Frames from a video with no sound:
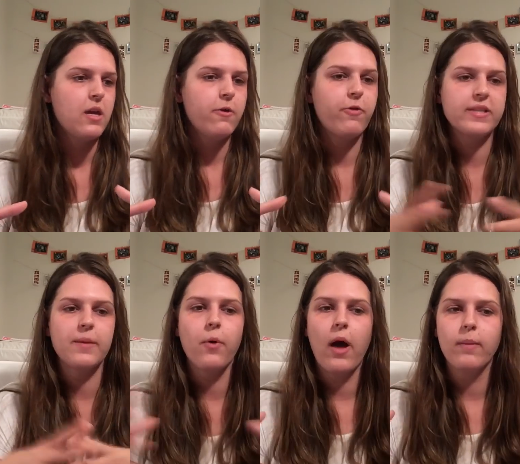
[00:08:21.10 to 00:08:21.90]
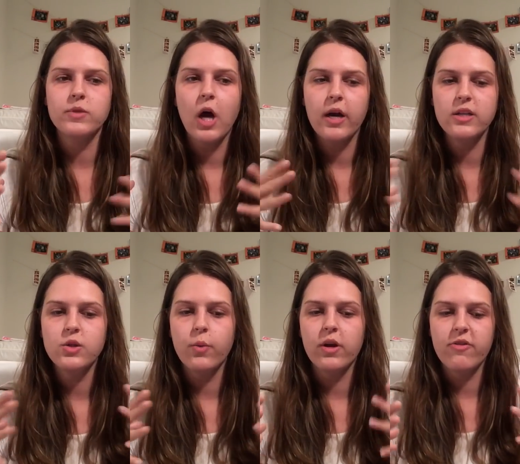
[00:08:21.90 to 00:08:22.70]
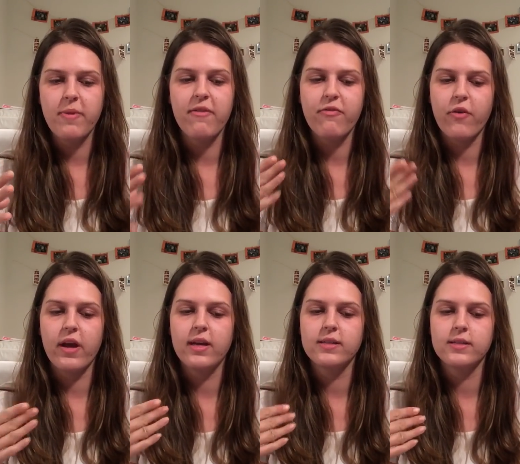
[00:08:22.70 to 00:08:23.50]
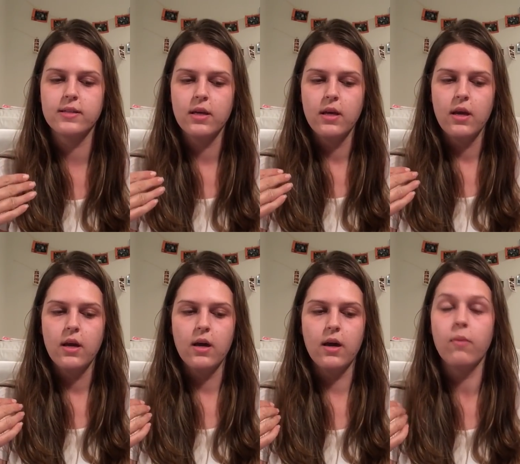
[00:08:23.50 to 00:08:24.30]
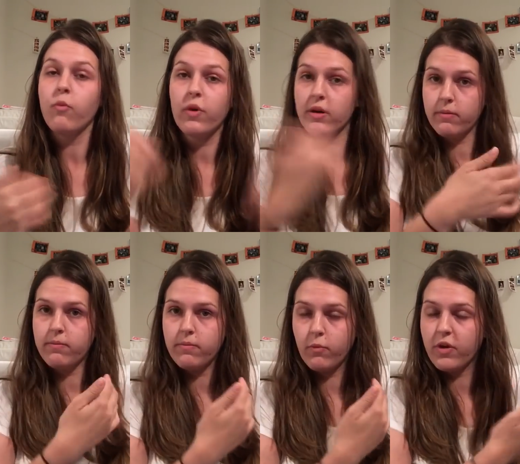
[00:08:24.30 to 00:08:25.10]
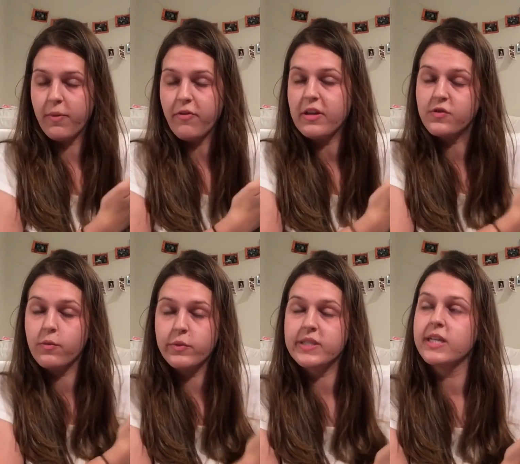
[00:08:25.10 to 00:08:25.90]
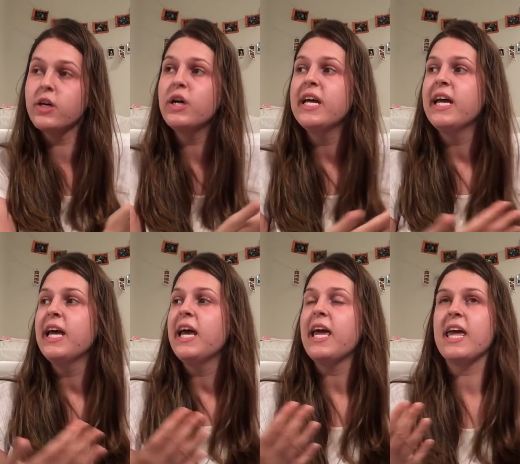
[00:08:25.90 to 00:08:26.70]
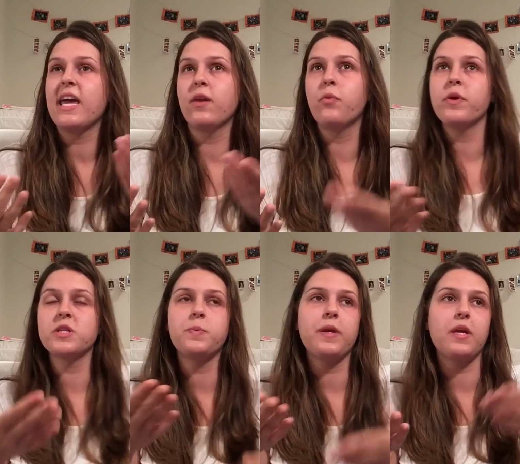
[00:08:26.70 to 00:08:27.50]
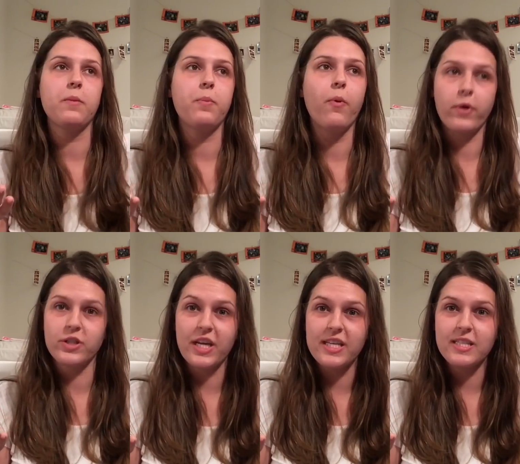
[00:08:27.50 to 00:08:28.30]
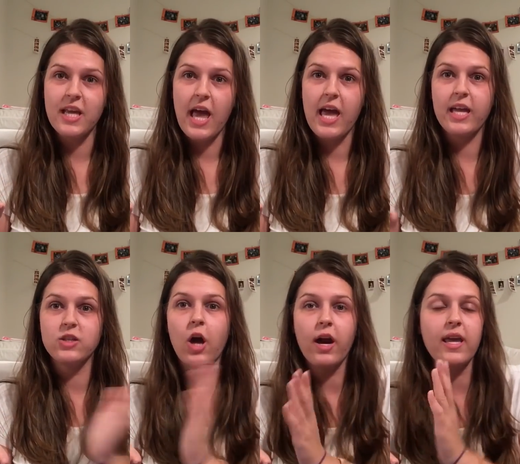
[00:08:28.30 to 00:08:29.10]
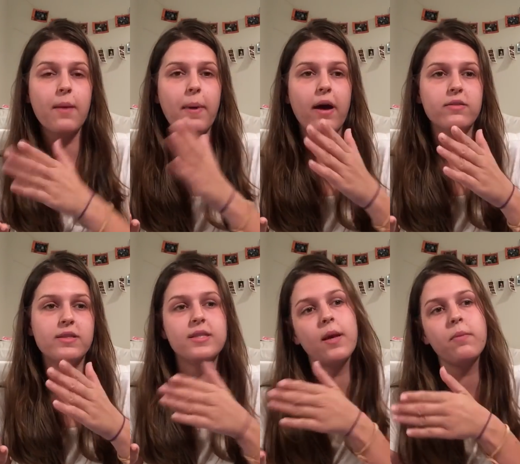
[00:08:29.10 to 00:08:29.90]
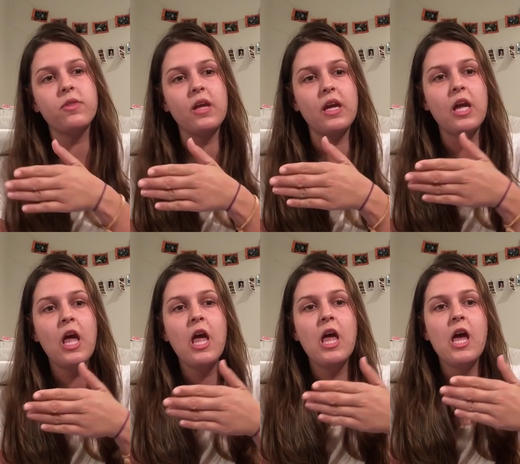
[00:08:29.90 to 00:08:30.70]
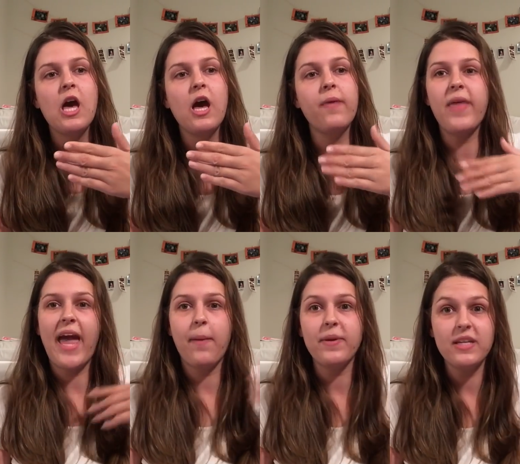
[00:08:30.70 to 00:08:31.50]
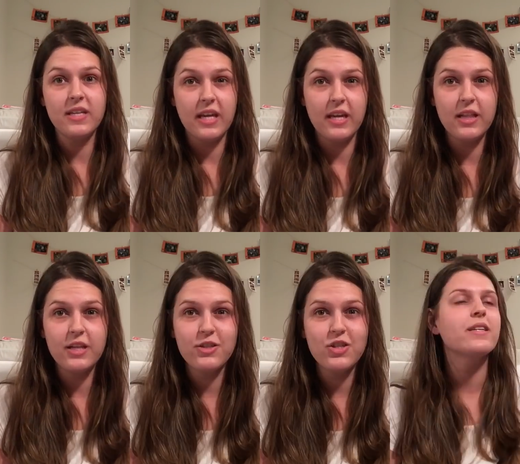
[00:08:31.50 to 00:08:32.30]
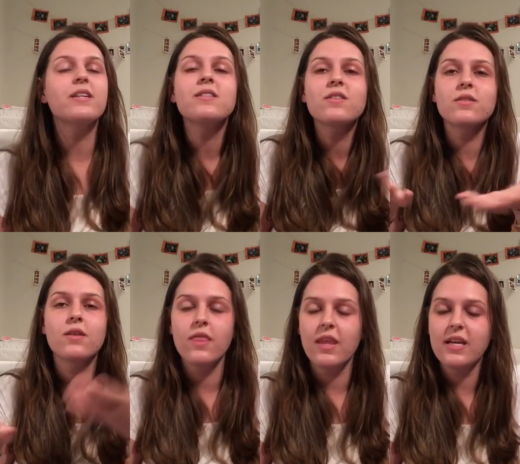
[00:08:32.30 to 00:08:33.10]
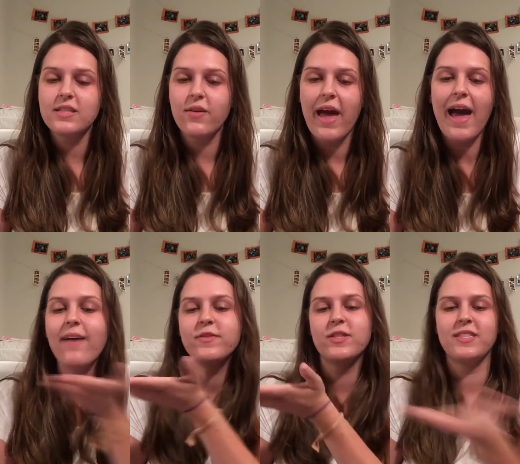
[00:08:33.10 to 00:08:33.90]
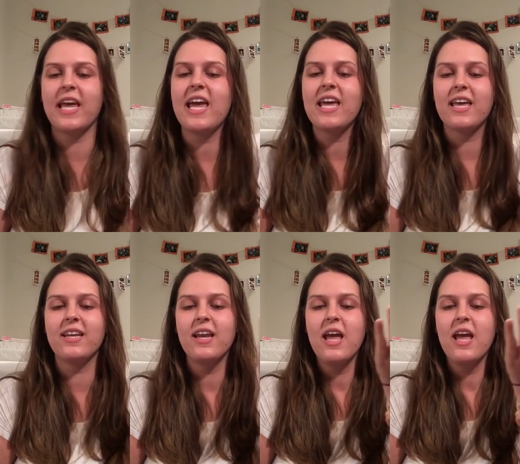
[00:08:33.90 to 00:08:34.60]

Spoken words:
for example, I'm talking to one of my friends, one of my friends from Brazil, and we're speaking Portuguese and talking about something that happened in English. There are certain things you have to say it